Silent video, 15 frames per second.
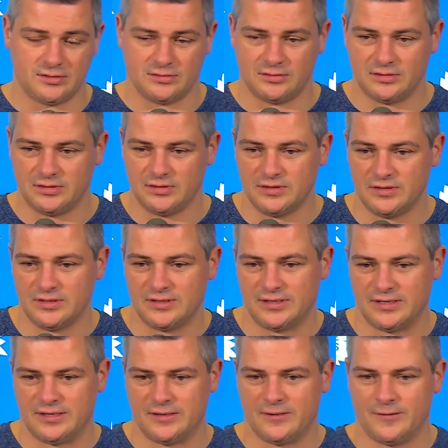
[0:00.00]
And
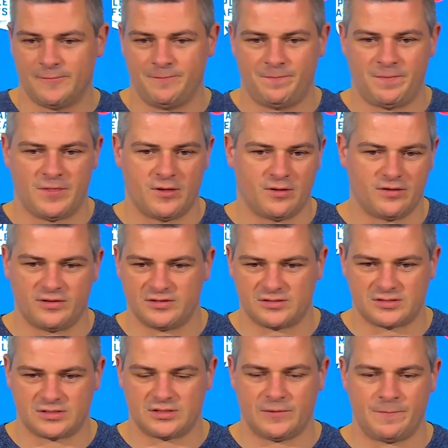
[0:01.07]

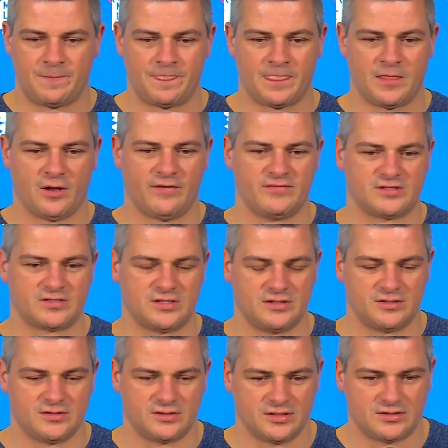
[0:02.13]

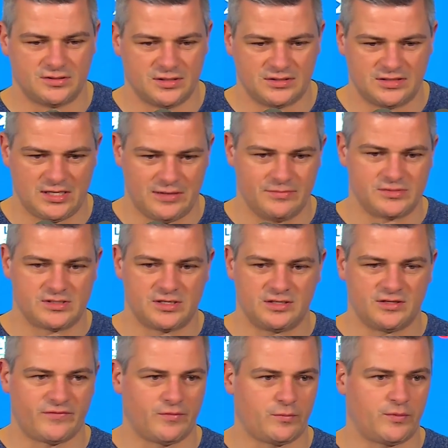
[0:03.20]
the team's in a
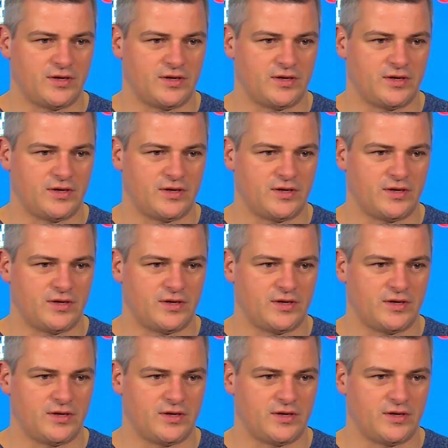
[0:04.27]
different